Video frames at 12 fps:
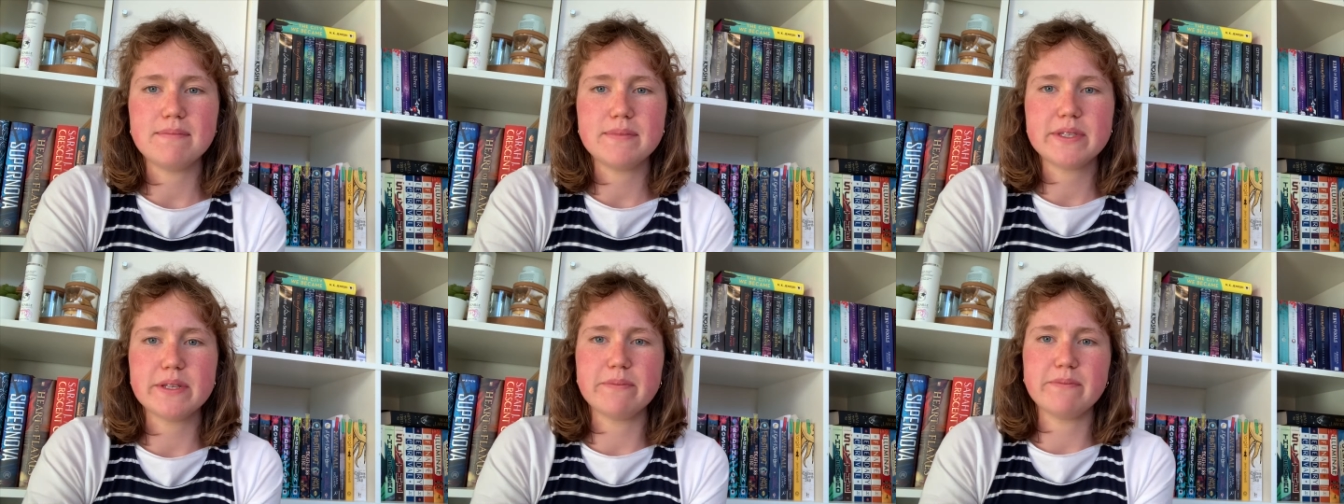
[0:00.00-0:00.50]

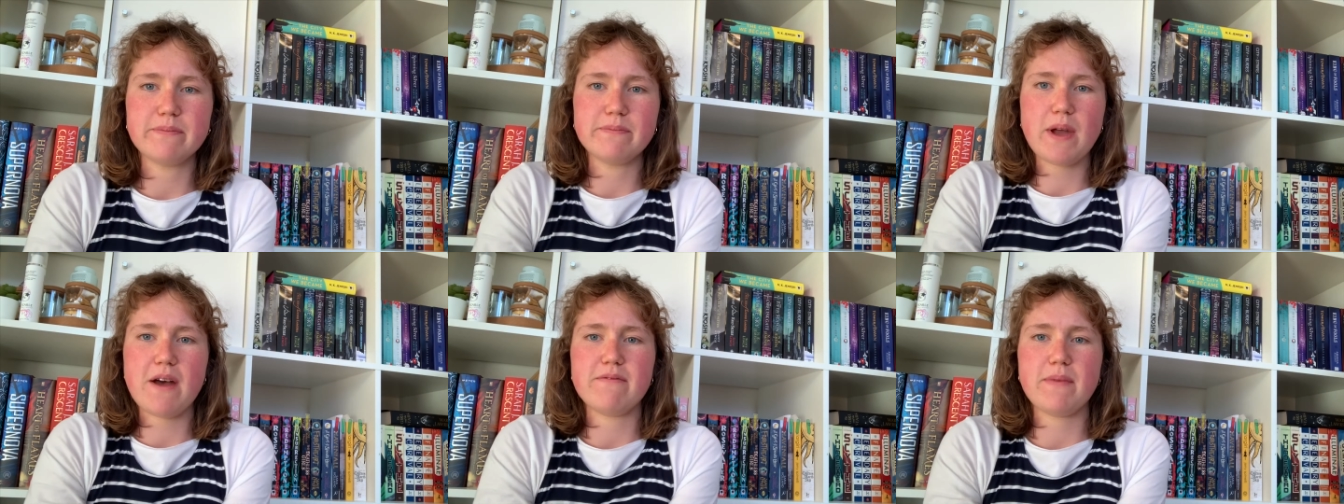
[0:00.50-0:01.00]
some
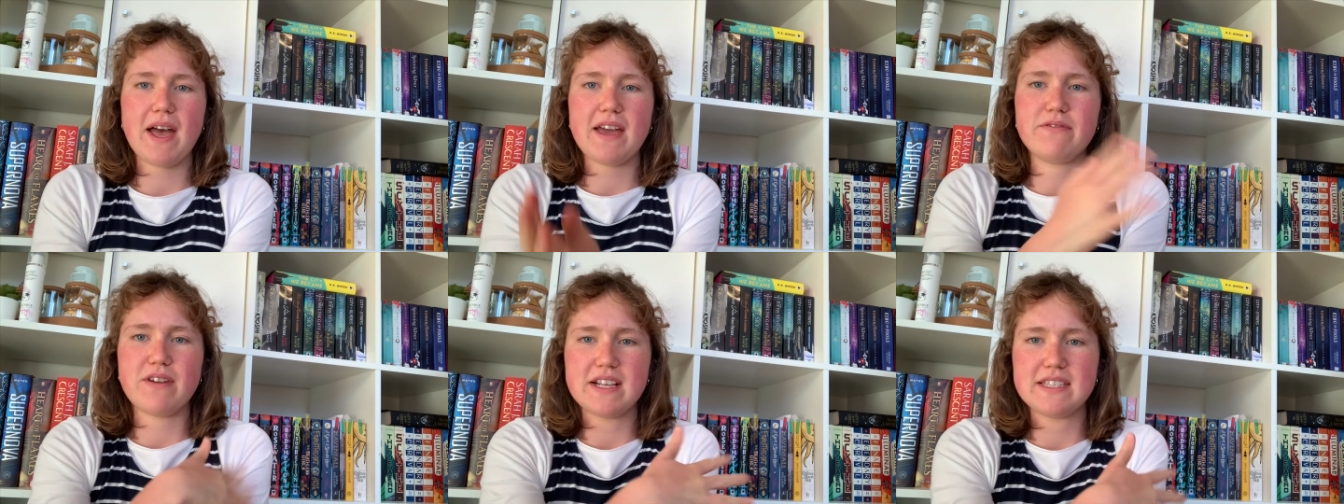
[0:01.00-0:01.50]
of my
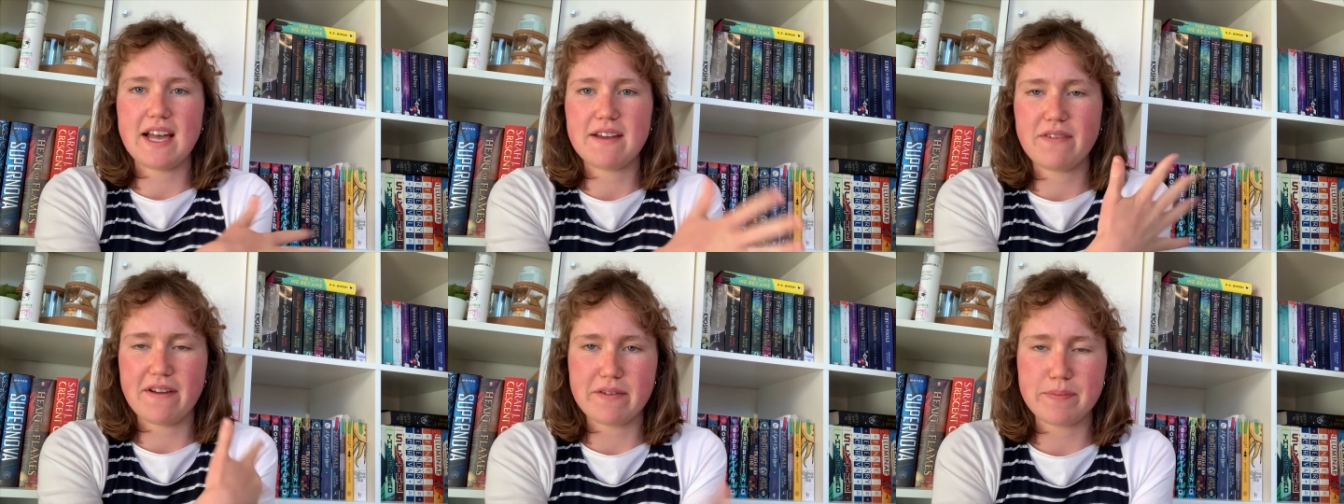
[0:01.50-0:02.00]
friends' like
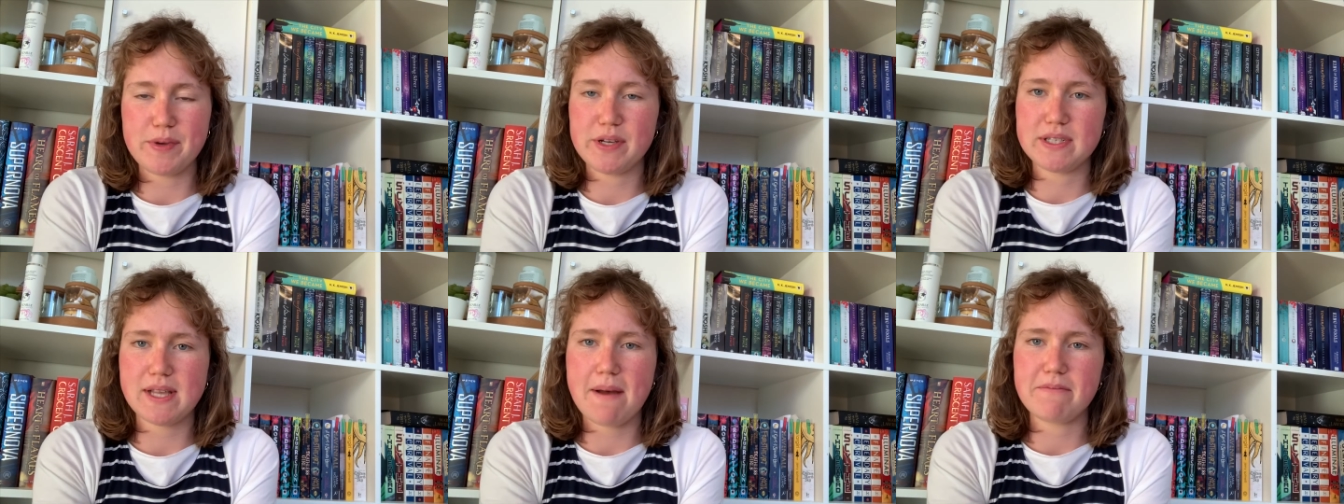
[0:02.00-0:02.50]
favourite
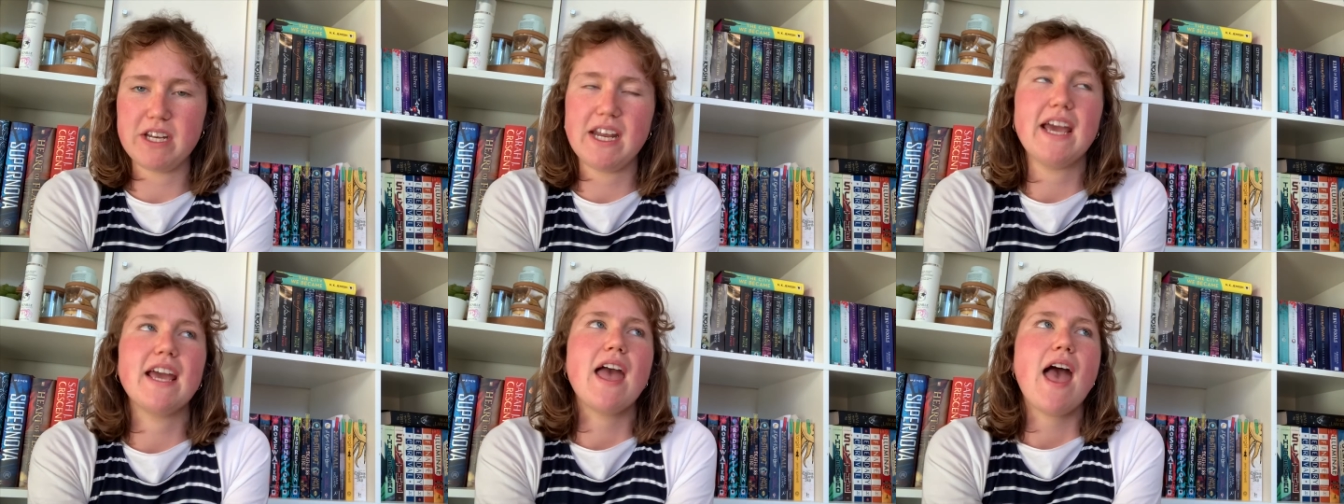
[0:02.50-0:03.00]
books that I'm
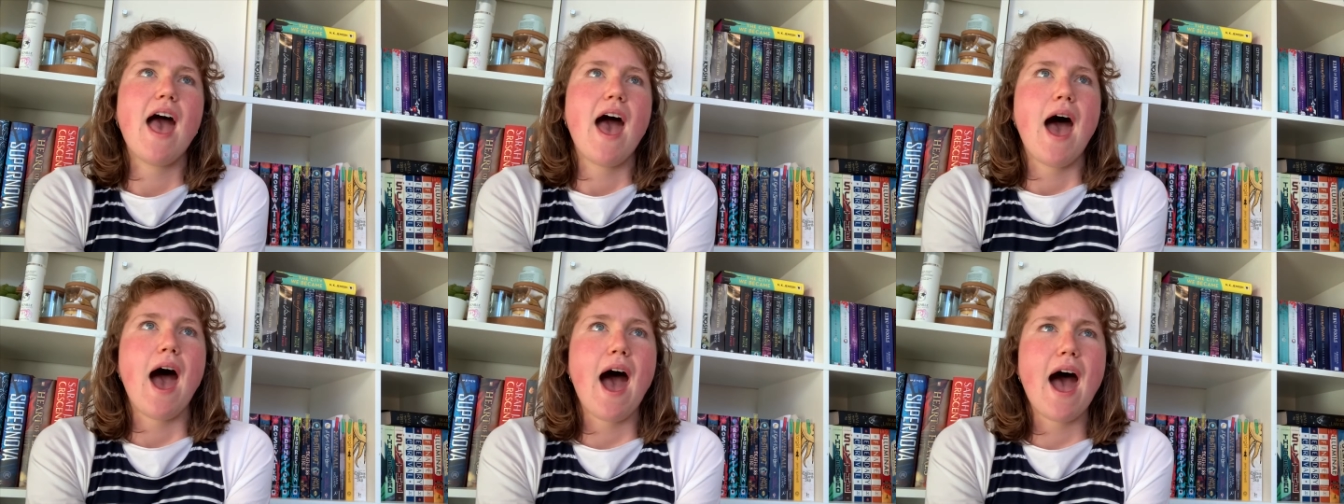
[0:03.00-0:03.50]
reading.
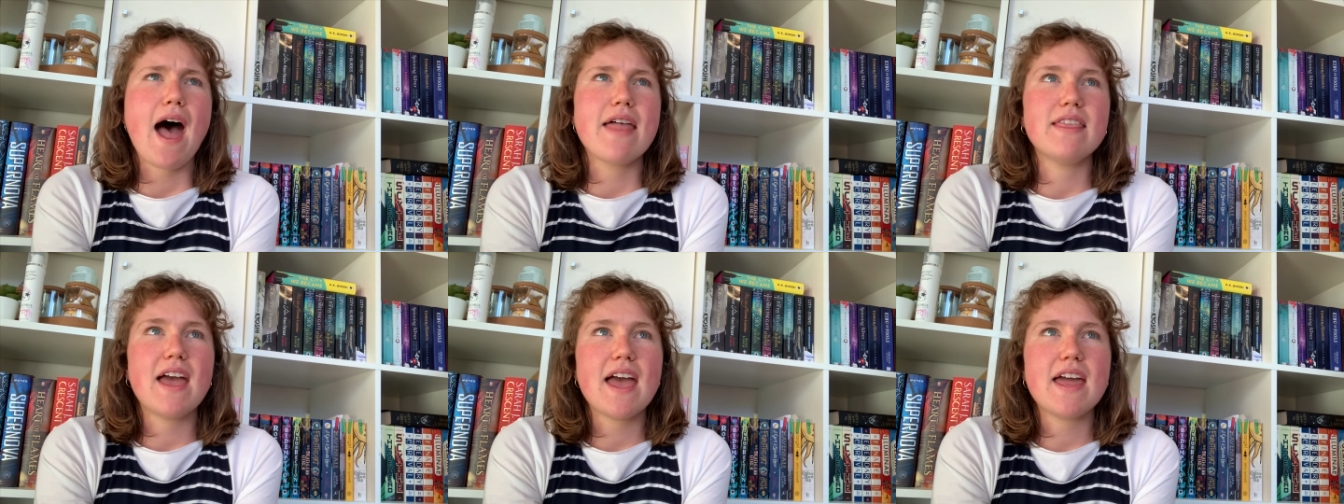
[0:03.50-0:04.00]

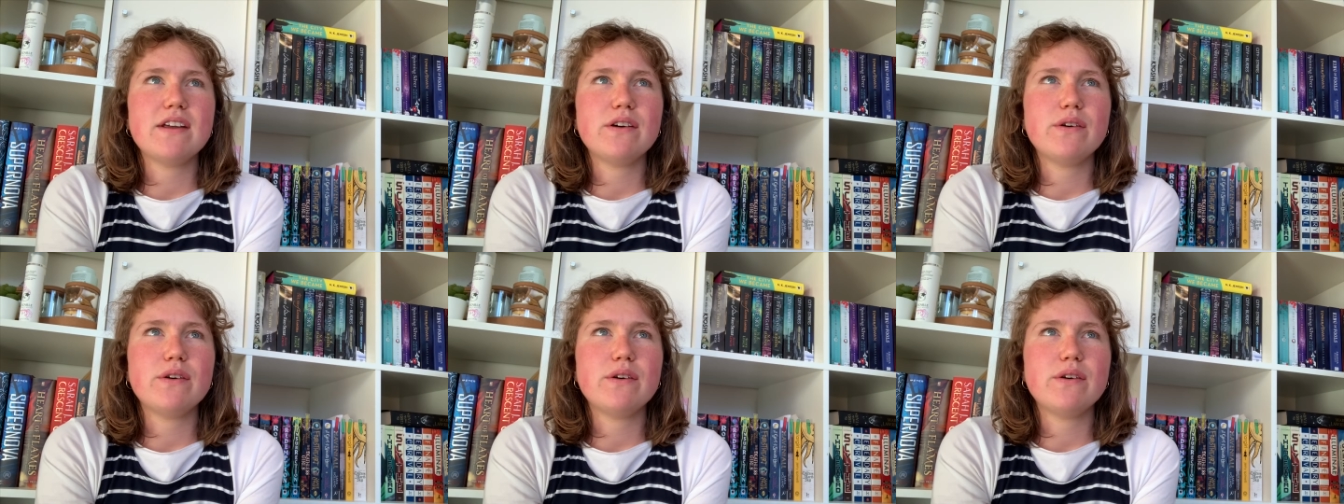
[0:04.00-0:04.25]
And then